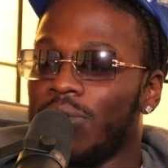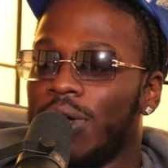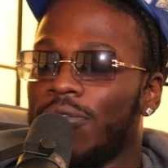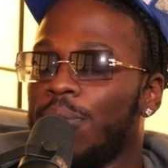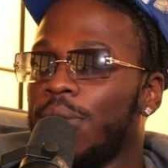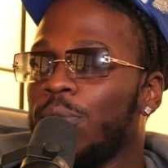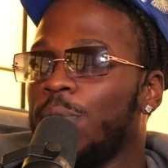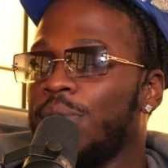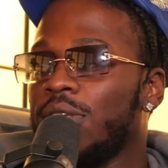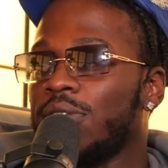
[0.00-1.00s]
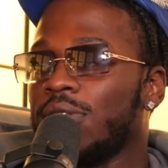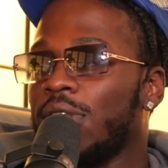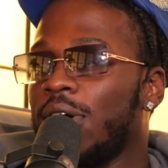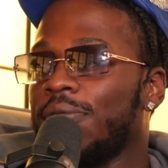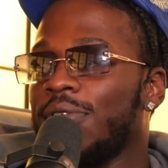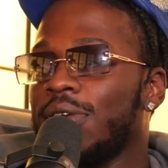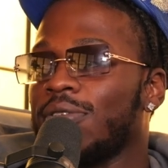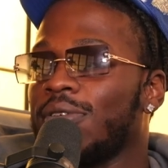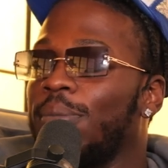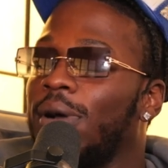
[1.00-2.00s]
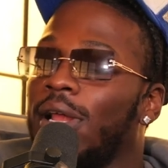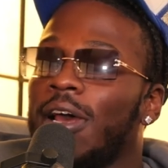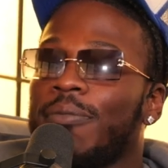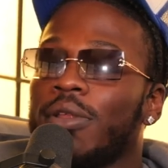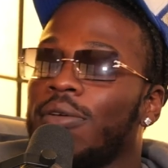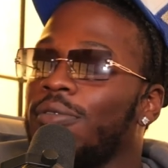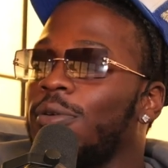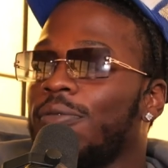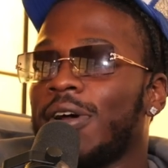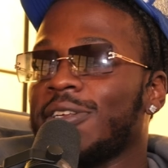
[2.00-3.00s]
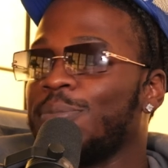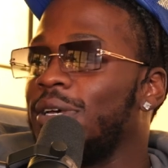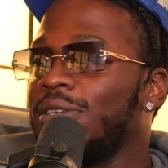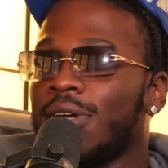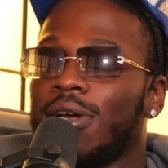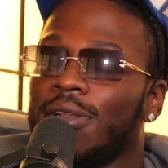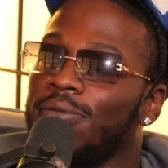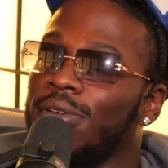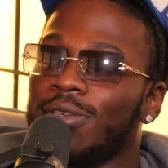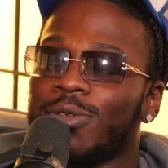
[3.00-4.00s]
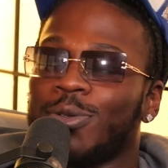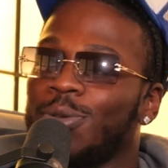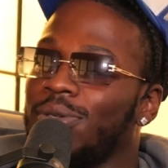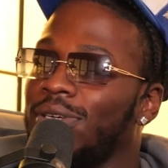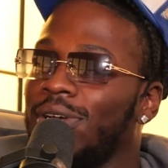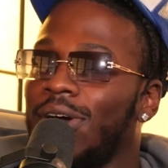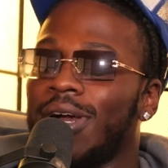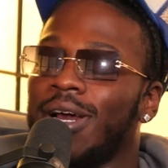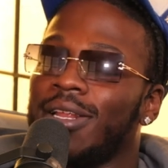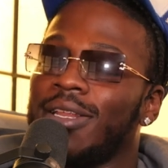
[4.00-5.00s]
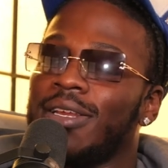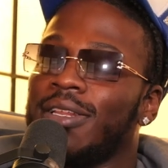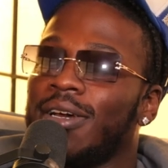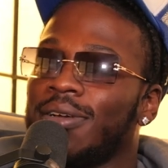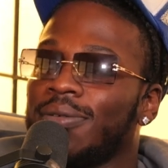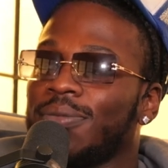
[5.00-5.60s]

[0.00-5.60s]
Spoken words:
have a bit more peace to a lot of things. My life being a real fast paced kind of thing, so I kind of need that.